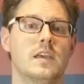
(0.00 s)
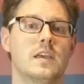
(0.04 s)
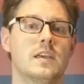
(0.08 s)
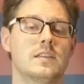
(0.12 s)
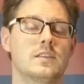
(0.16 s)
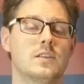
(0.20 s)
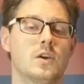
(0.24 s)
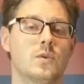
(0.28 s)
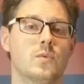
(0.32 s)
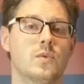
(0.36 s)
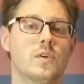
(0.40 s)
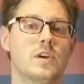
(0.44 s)

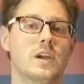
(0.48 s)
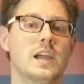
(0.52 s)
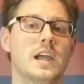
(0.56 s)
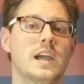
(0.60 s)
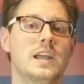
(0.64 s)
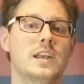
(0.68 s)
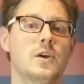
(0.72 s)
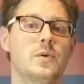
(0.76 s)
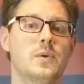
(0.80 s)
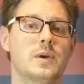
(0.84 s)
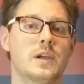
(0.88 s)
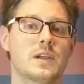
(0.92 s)
Don't worry, I
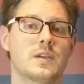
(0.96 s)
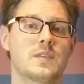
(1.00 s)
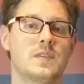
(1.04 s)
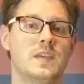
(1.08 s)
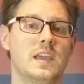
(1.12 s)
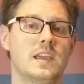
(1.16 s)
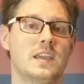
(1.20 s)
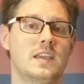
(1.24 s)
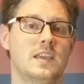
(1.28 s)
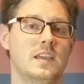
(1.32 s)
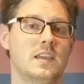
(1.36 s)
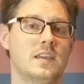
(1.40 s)
know what you're
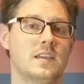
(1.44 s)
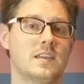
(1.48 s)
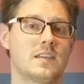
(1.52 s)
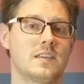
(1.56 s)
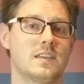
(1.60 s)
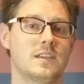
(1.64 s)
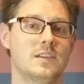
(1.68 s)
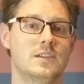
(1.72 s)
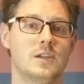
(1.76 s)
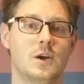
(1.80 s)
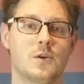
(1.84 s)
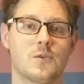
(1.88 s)
thinking.
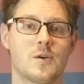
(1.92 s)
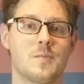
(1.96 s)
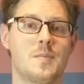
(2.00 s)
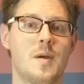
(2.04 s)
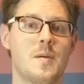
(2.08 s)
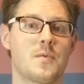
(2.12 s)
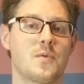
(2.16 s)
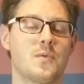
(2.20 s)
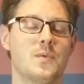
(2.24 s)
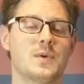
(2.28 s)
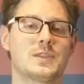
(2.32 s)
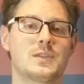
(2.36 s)
You don't
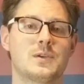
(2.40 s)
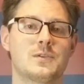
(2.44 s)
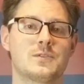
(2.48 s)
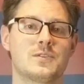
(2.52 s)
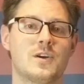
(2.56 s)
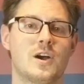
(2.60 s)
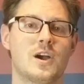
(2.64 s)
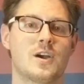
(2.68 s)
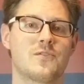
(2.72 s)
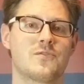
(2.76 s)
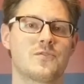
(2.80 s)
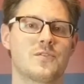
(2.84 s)
remember what those
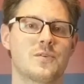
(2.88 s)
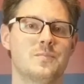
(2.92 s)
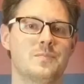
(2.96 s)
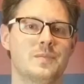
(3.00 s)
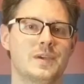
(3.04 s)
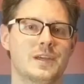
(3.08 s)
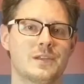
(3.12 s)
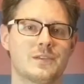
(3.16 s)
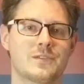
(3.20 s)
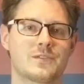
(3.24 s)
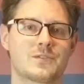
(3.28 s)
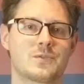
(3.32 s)
are from
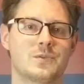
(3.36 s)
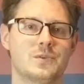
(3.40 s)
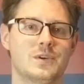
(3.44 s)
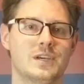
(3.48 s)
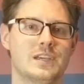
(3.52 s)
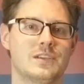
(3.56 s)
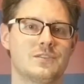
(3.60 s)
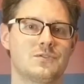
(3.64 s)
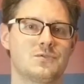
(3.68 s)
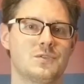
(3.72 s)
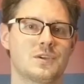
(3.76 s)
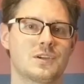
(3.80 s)
middle school
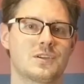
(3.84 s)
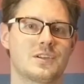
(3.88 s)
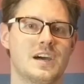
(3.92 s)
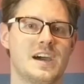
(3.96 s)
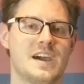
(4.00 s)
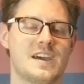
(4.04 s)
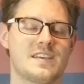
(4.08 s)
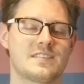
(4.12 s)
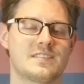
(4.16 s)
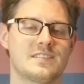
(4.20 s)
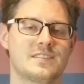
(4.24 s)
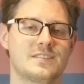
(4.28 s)
history
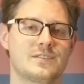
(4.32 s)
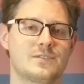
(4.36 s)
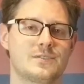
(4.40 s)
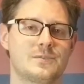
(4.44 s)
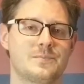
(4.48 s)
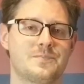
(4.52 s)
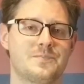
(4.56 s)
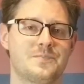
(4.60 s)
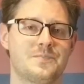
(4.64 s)
classes.